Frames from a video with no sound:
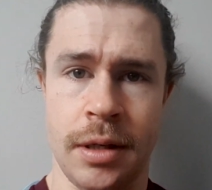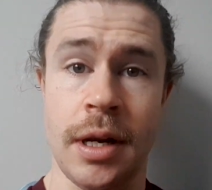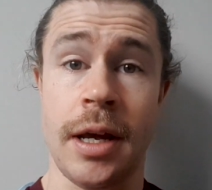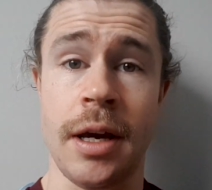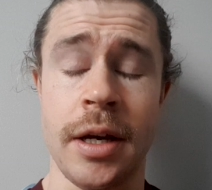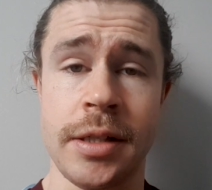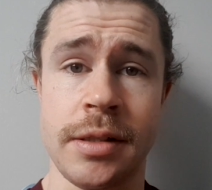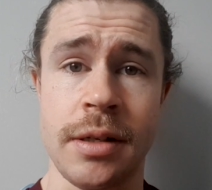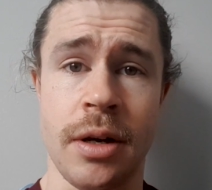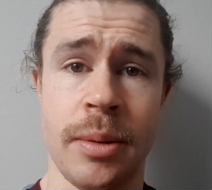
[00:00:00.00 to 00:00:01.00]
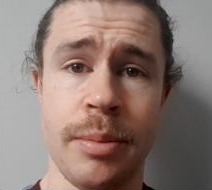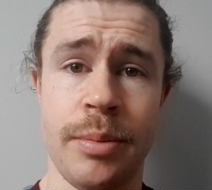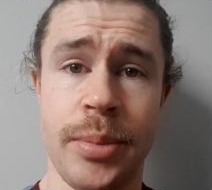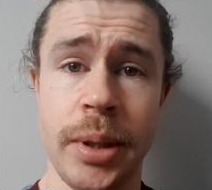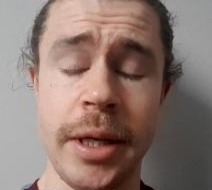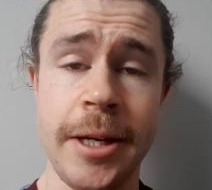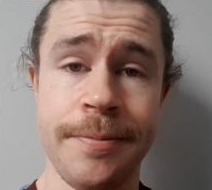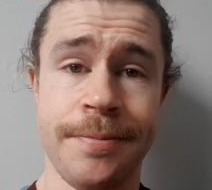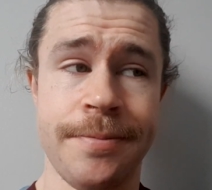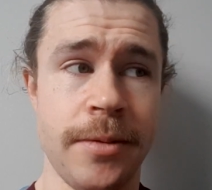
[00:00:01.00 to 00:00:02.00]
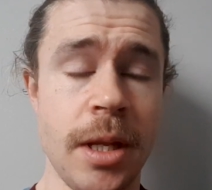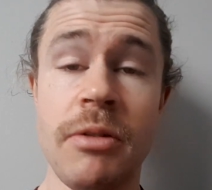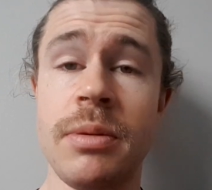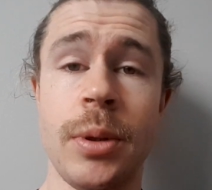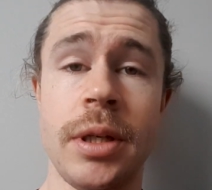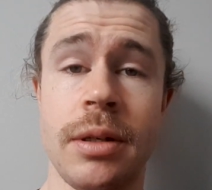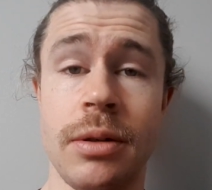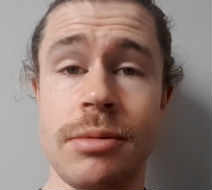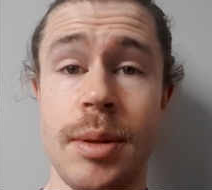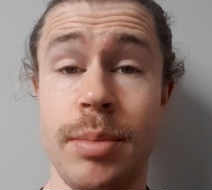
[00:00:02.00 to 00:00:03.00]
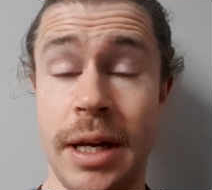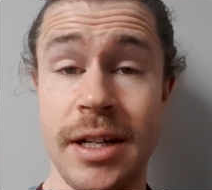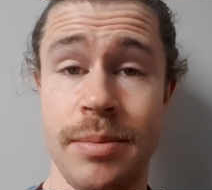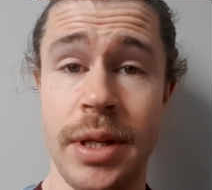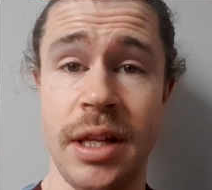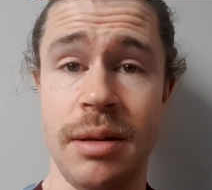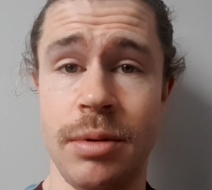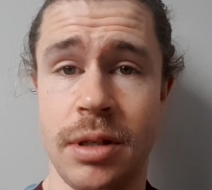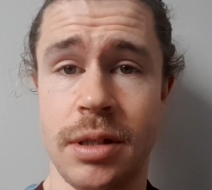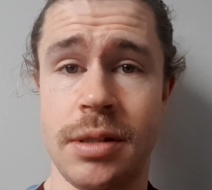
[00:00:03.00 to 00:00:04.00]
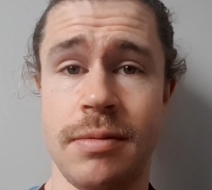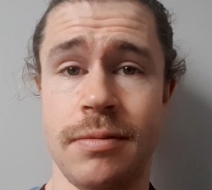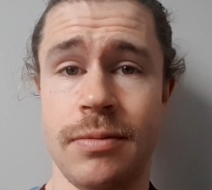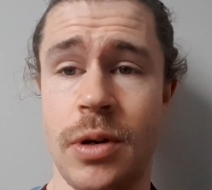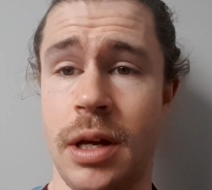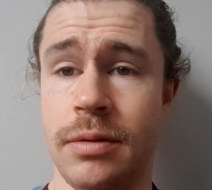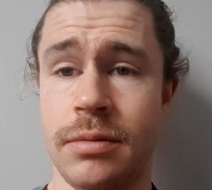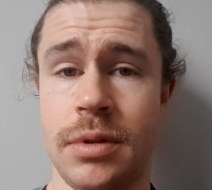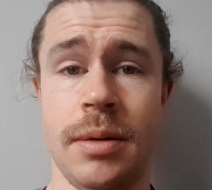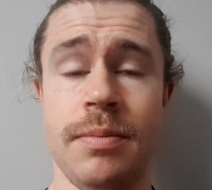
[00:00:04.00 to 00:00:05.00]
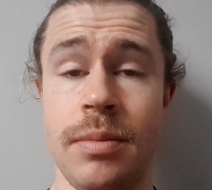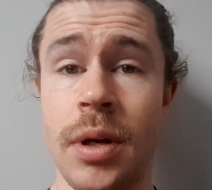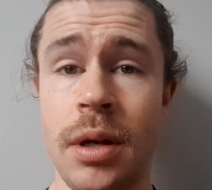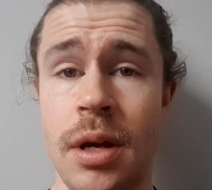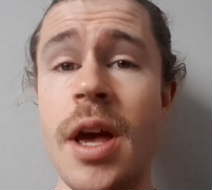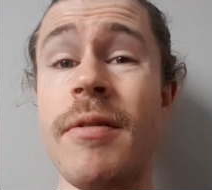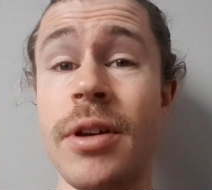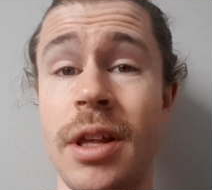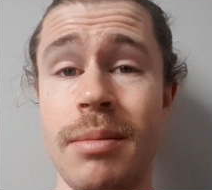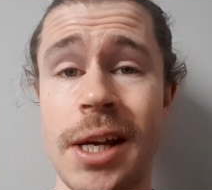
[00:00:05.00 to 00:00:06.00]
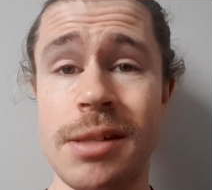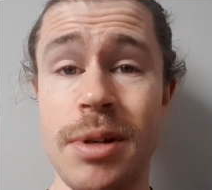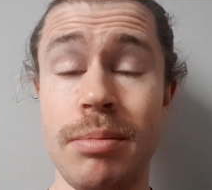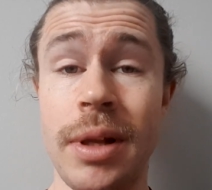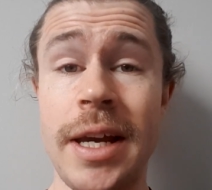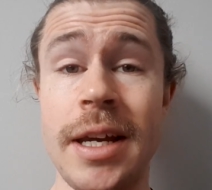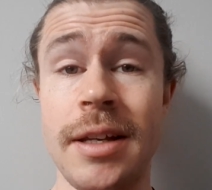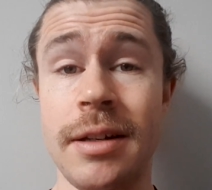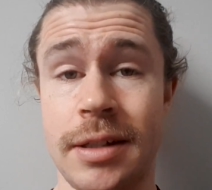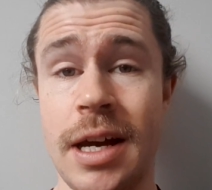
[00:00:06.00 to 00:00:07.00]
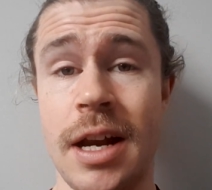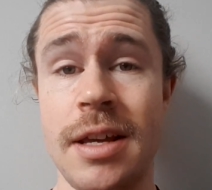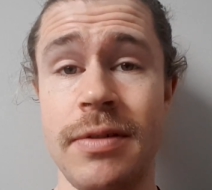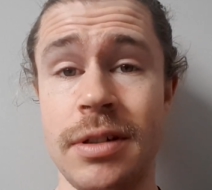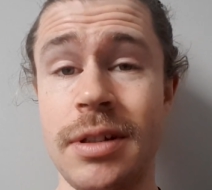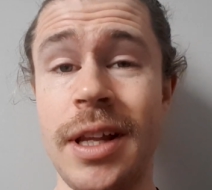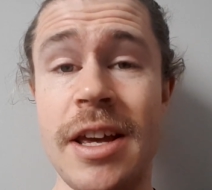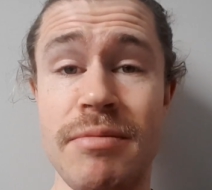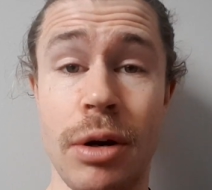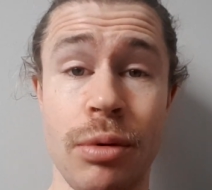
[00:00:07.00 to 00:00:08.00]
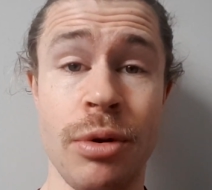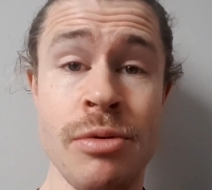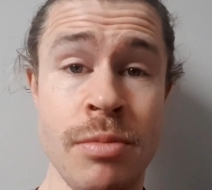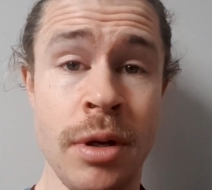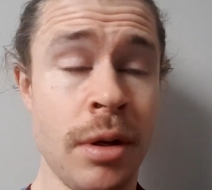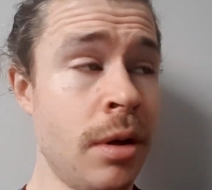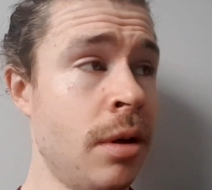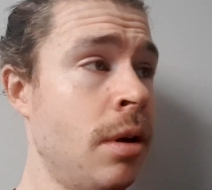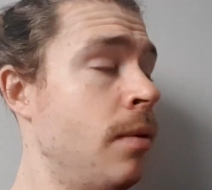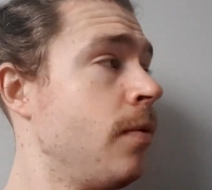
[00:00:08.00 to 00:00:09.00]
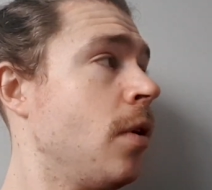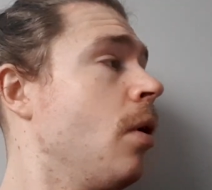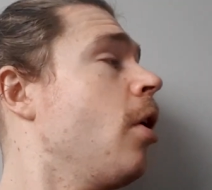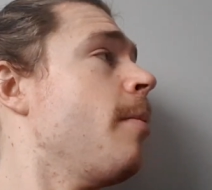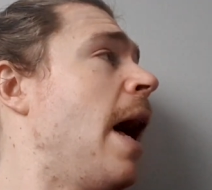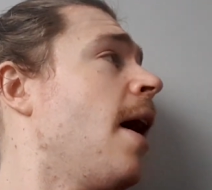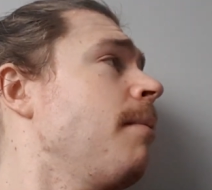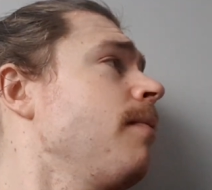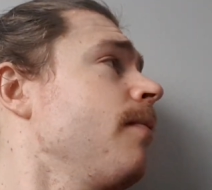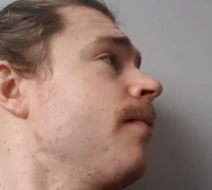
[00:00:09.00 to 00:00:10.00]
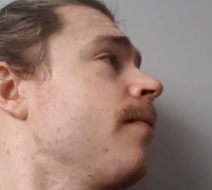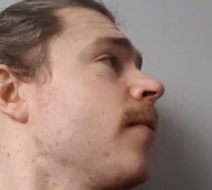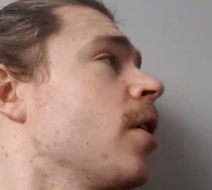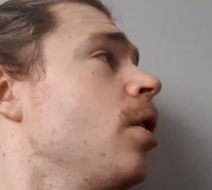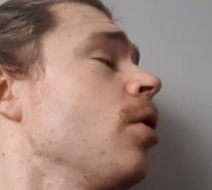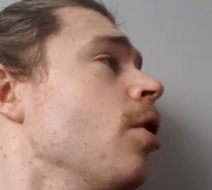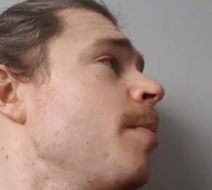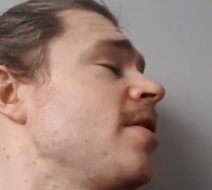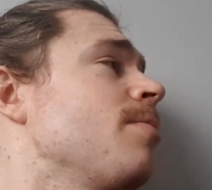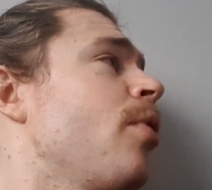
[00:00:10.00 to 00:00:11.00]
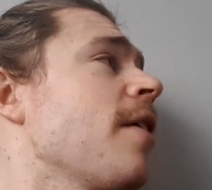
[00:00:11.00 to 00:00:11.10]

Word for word: G'day guys, I'm Billy. Everybody calls me Bloody Billy because, well, I, everything makes me bleed. I can't even leave my room. Oi mum, can you cook me some